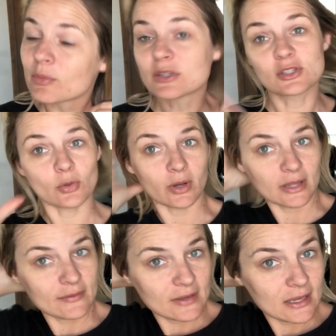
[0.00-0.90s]
Restore
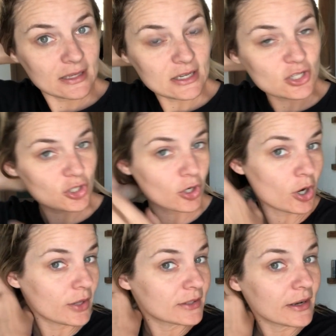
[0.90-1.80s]
Leave-In Conditioner
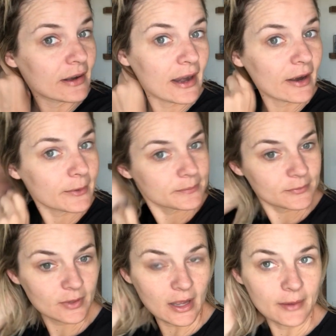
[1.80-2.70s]
on their hair,
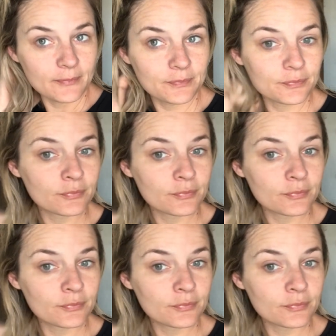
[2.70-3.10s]
okay?